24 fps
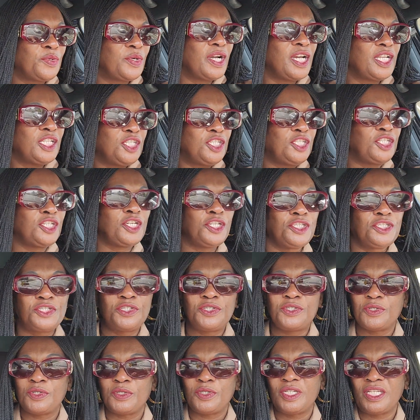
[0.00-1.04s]
You can change
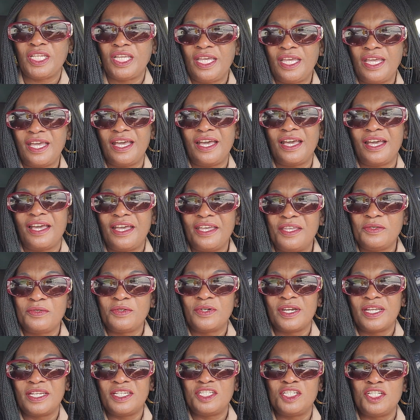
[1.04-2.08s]
short hair, you
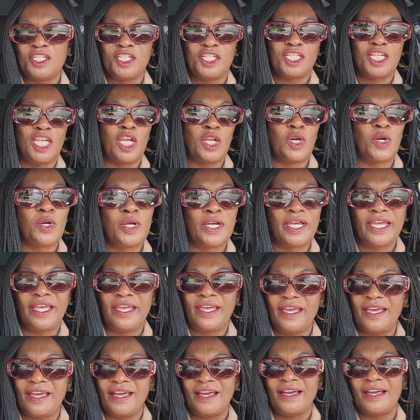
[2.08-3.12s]
can change long
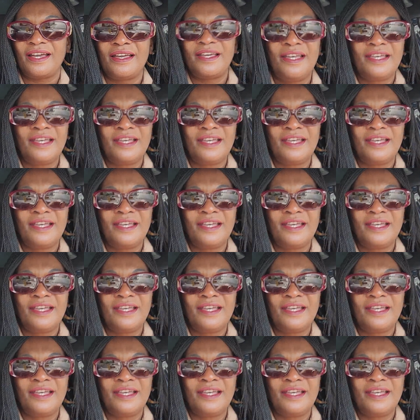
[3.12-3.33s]
hair.